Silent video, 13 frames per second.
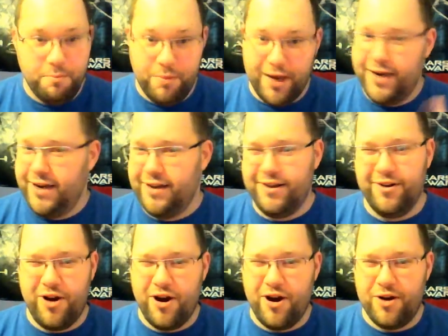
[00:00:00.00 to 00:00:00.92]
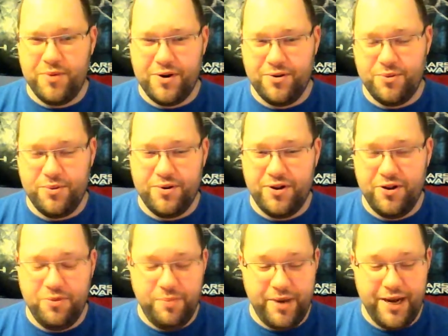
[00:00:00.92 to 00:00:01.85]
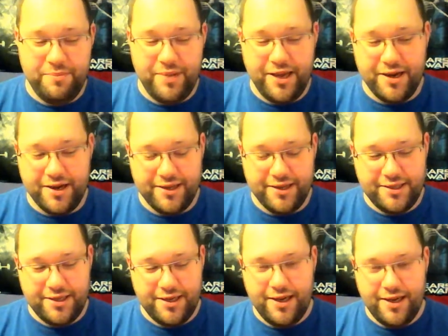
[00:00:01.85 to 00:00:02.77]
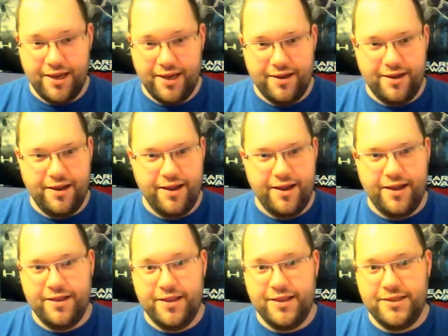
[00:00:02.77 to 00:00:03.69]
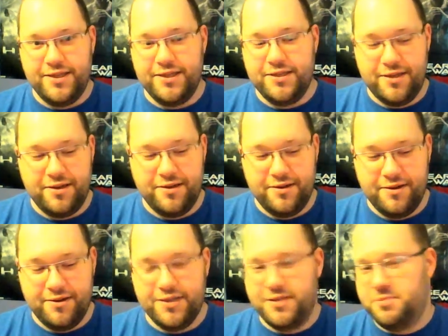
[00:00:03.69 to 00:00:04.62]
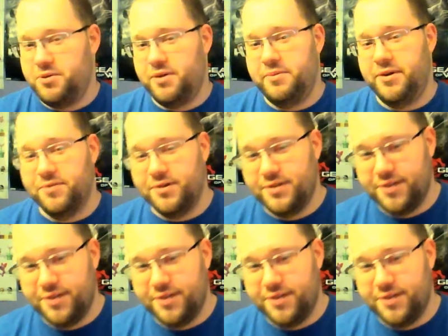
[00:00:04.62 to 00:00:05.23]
But I need a little hardware in order to open it because this is this is a pretty big one.